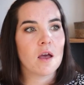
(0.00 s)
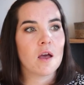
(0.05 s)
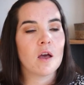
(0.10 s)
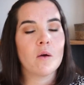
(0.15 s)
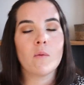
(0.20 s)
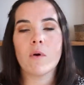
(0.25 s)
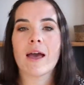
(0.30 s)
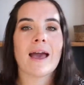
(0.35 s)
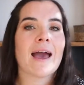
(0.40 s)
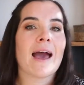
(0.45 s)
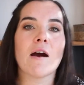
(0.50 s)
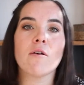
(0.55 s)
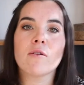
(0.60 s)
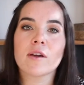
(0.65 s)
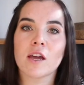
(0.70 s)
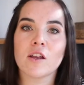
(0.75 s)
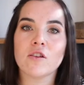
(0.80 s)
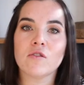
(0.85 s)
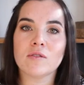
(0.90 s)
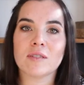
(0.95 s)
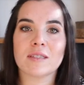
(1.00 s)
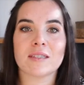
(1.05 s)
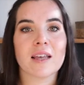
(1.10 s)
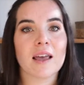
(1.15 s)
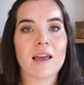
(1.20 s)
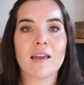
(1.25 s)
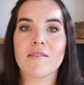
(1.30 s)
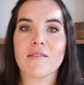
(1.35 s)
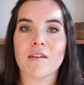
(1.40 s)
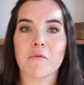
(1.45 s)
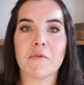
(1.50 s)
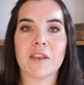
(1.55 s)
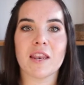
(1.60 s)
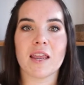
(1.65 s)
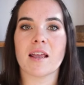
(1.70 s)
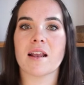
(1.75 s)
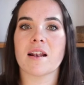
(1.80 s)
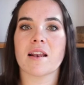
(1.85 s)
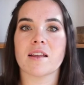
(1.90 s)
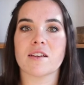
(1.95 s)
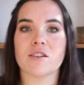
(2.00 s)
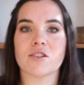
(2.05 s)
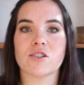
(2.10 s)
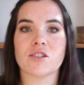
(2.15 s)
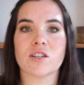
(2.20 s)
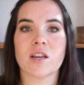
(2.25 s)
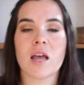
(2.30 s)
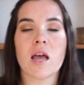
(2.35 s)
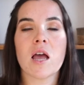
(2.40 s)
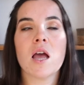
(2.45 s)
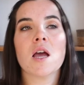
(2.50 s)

but how can you say them in English?